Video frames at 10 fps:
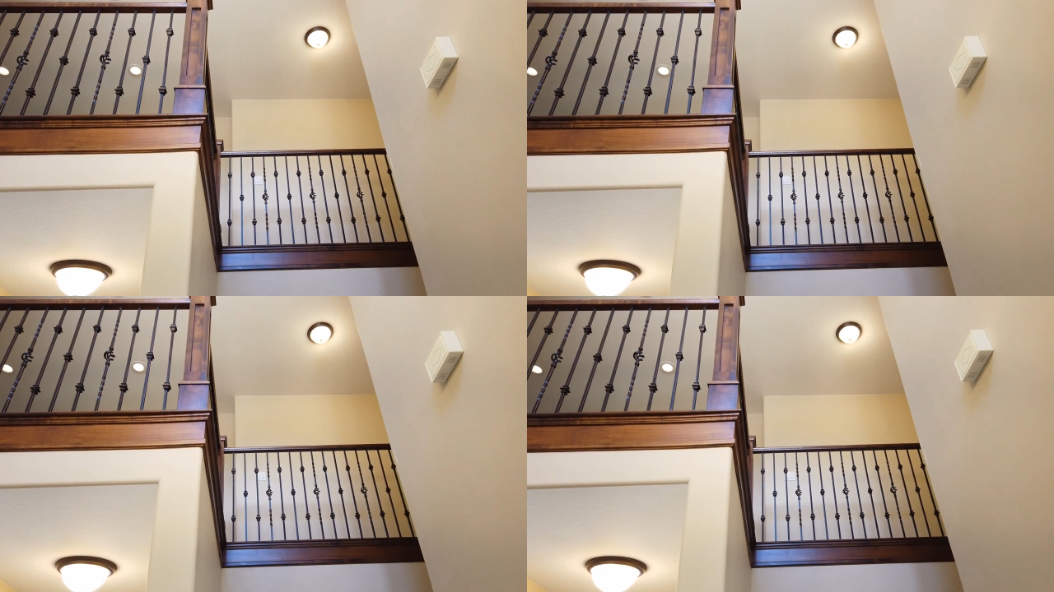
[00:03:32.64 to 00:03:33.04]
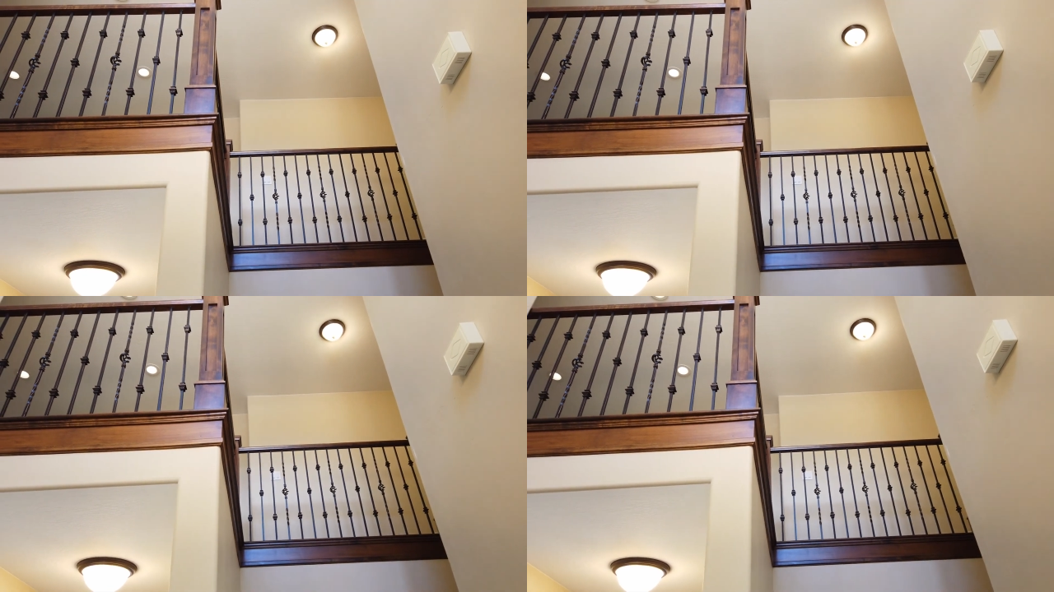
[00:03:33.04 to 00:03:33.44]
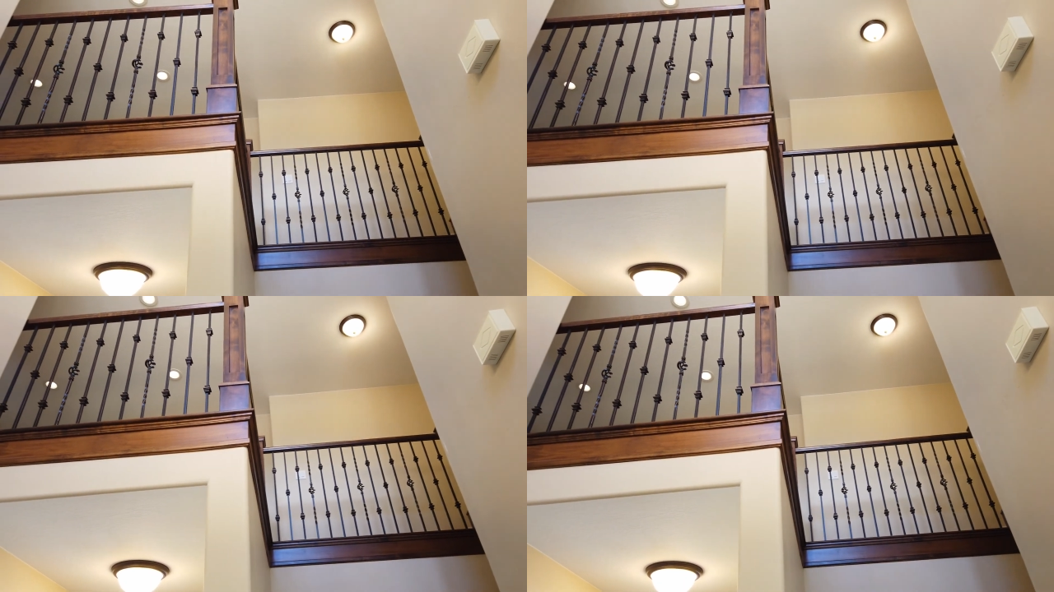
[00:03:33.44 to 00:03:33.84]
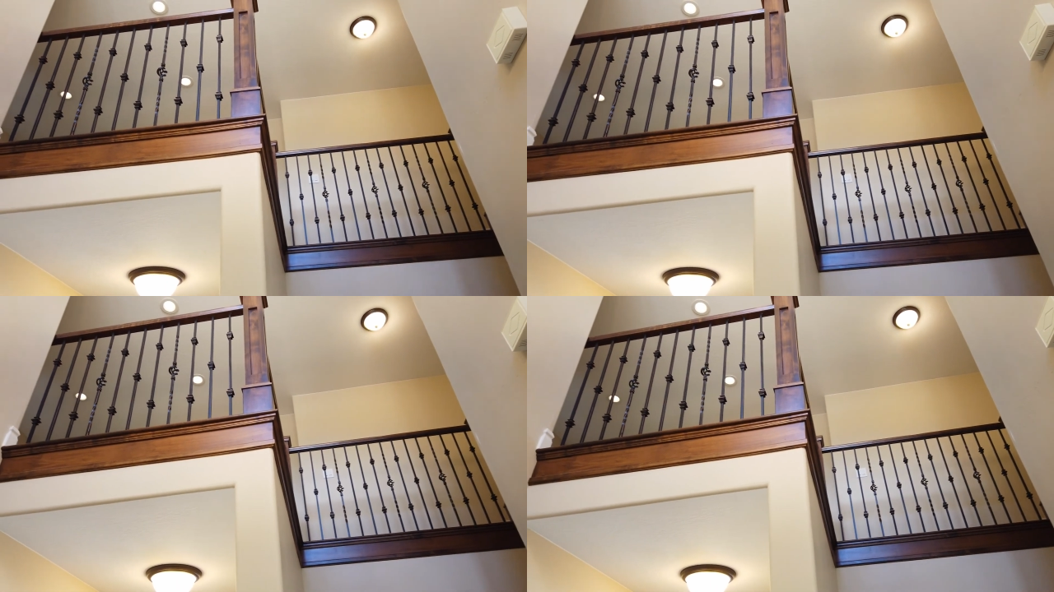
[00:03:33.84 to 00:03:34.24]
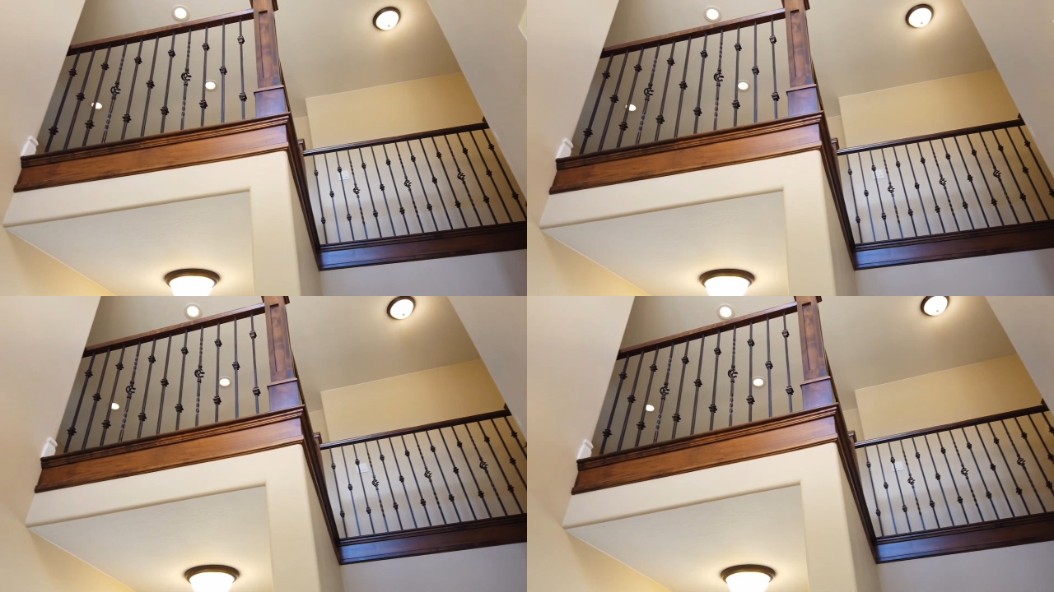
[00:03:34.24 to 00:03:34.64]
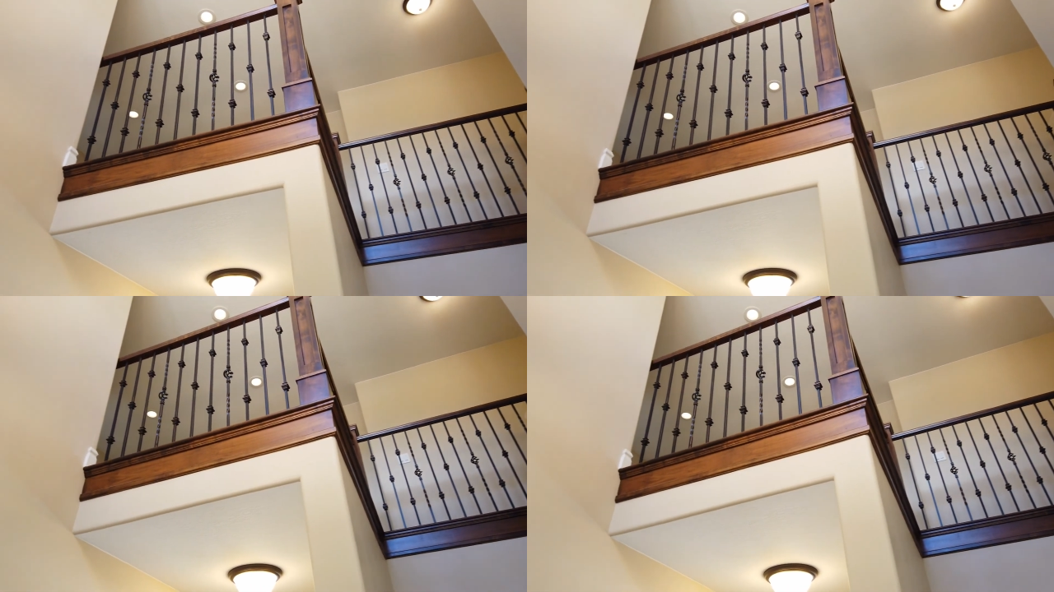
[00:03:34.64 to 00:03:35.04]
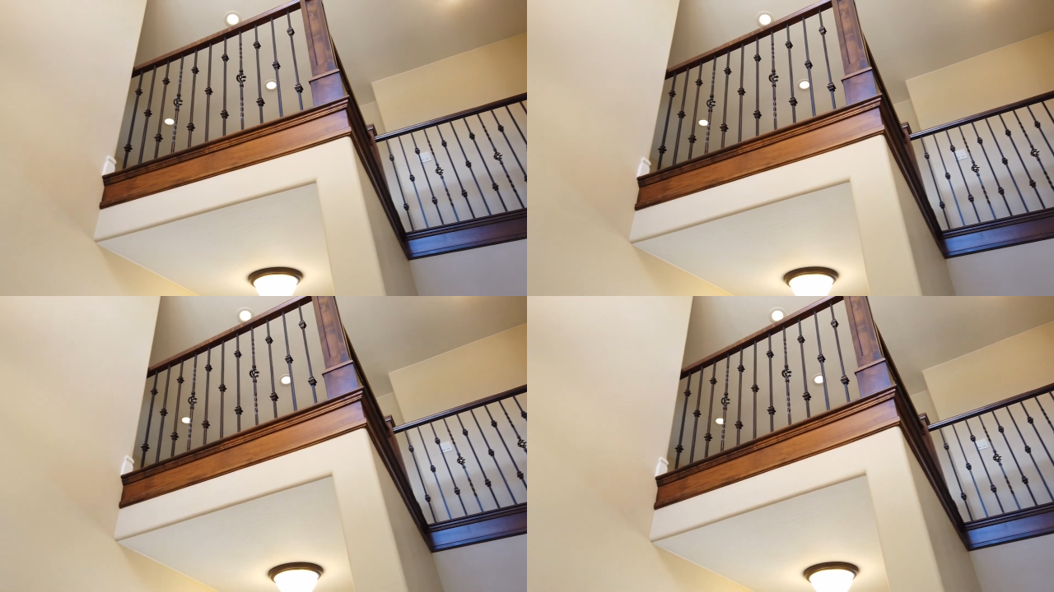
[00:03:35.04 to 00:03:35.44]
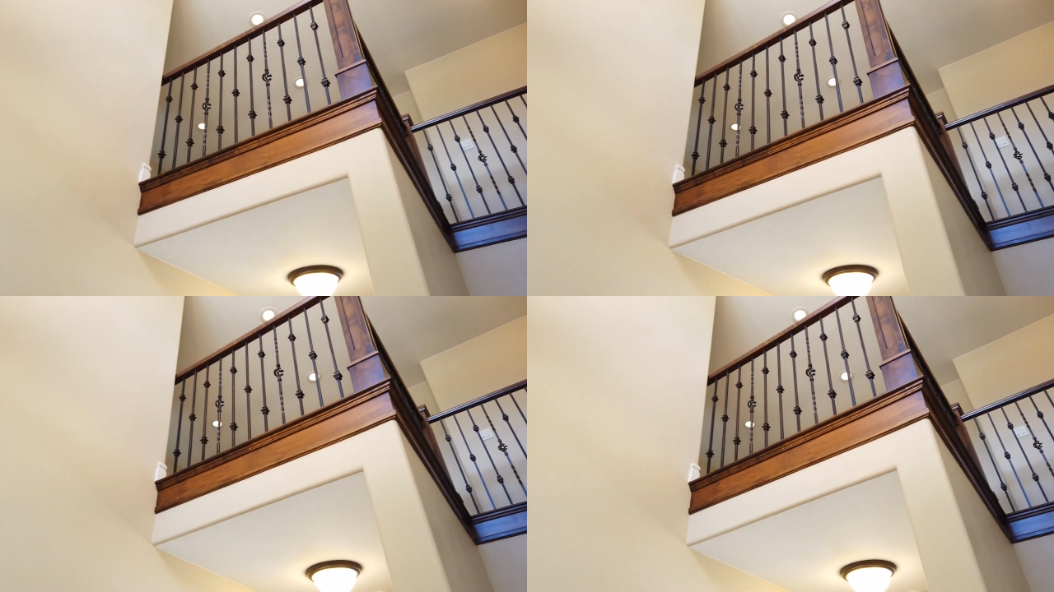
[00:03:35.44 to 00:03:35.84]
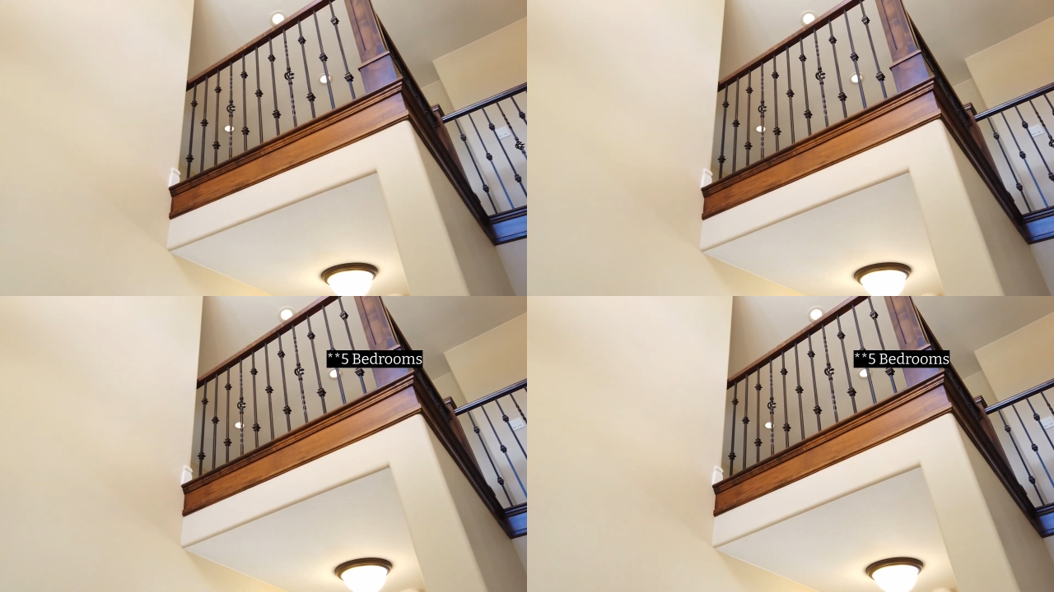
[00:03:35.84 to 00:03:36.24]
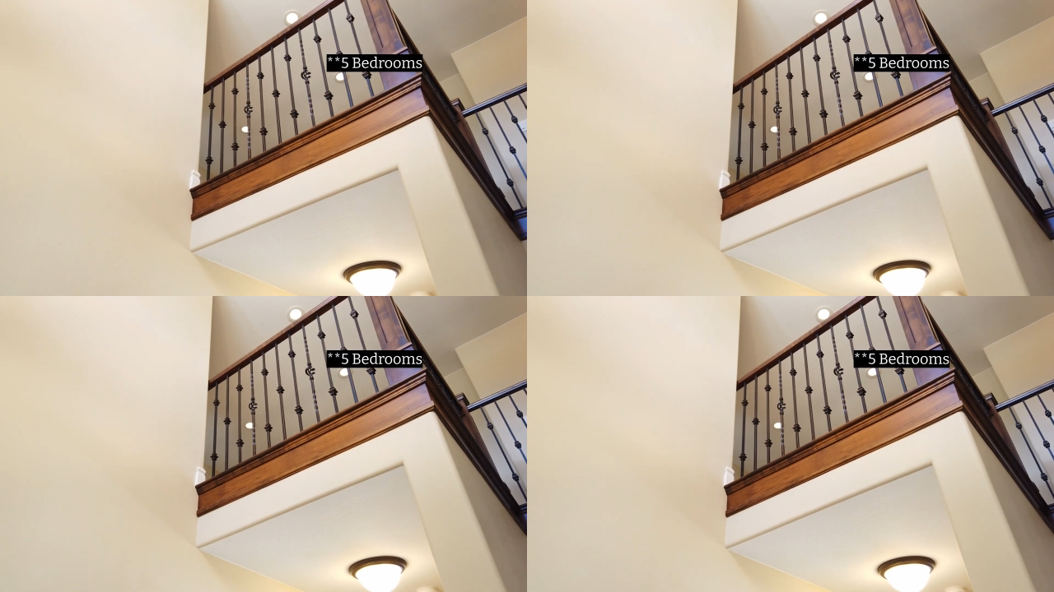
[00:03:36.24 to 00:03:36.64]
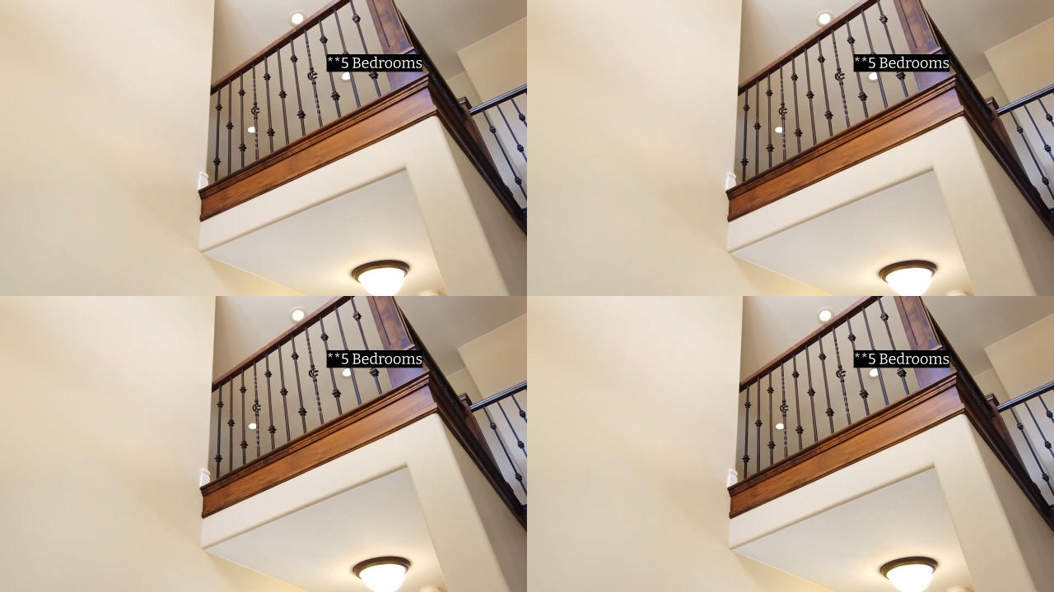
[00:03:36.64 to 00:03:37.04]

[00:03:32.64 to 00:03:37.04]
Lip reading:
[unreadable: no face in view]